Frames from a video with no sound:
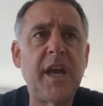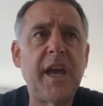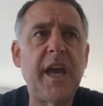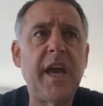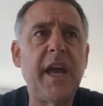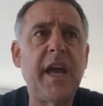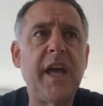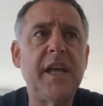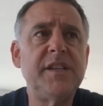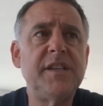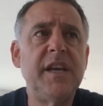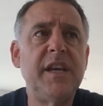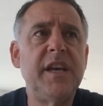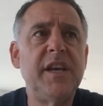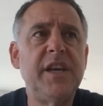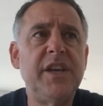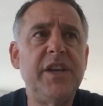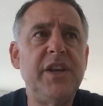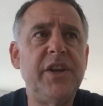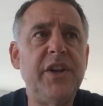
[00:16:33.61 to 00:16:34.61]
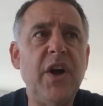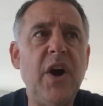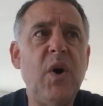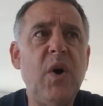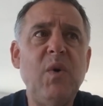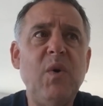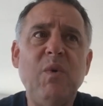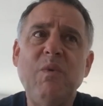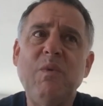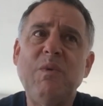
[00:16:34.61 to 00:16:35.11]
And,
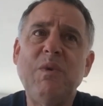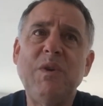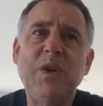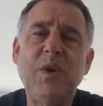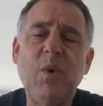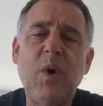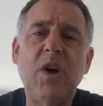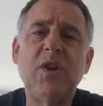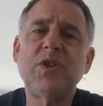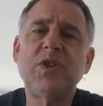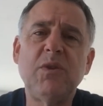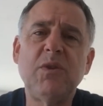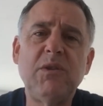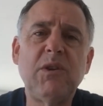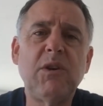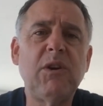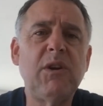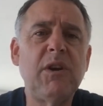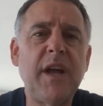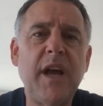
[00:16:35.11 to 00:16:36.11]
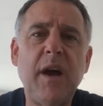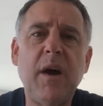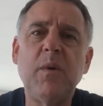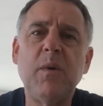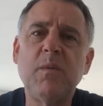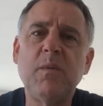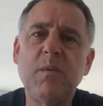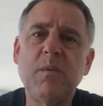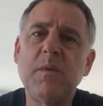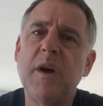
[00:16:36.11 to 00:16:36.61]
you also learn
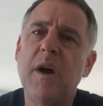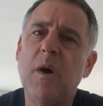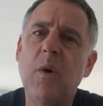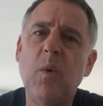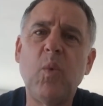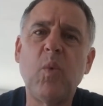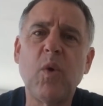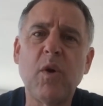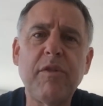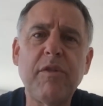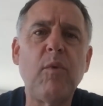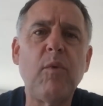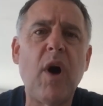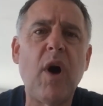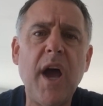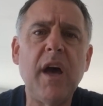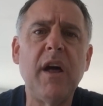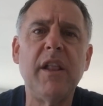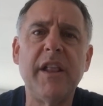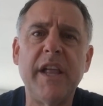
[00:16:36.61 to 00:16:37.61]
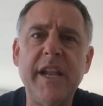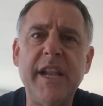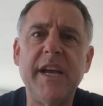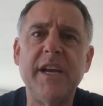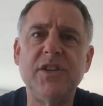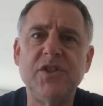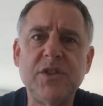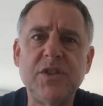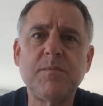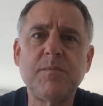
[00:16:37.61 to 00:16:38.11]
how worthwhile it
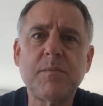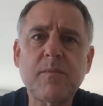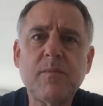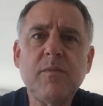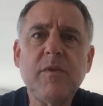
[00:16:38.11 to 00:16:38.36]
is.